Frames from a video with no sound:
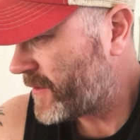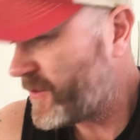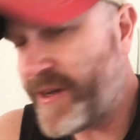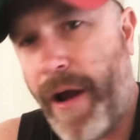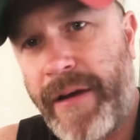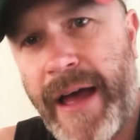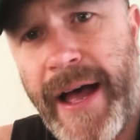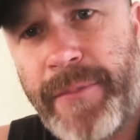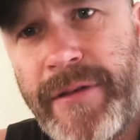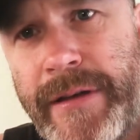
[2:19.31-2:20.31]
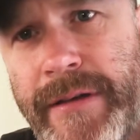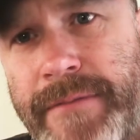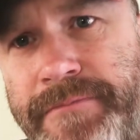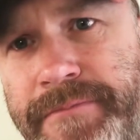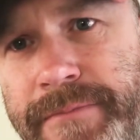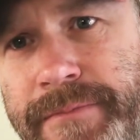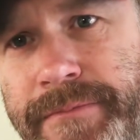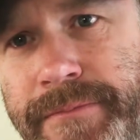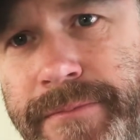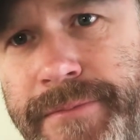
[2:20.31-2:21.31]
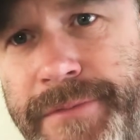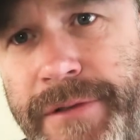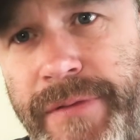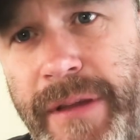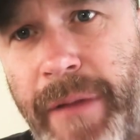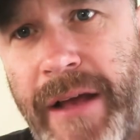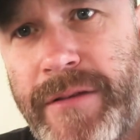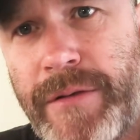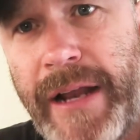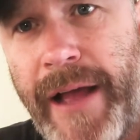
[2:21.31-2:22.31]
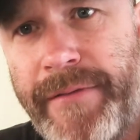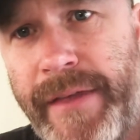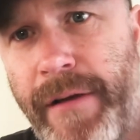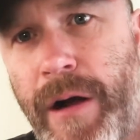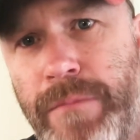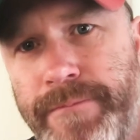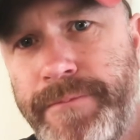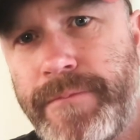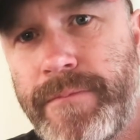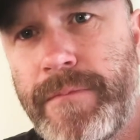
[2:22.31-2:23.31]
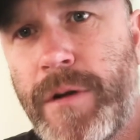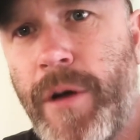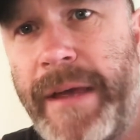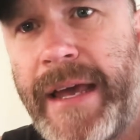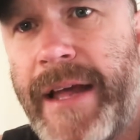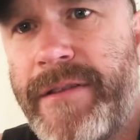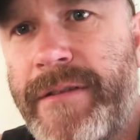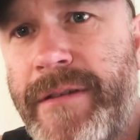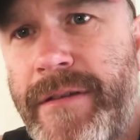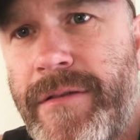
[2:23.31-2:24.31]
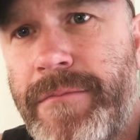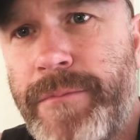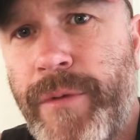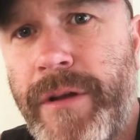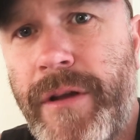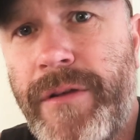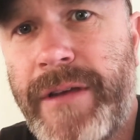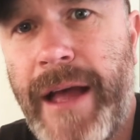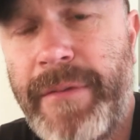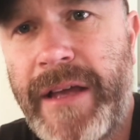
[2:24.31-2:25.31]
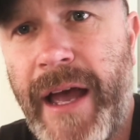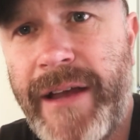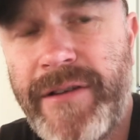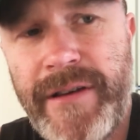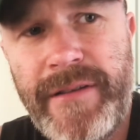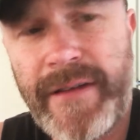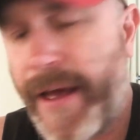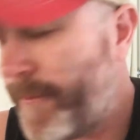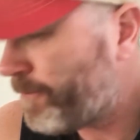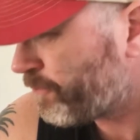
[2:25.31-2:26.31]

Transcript: 0 carbs. Good for the blokes looking after their old comic cuts, wanting to lose a couple of kgs. So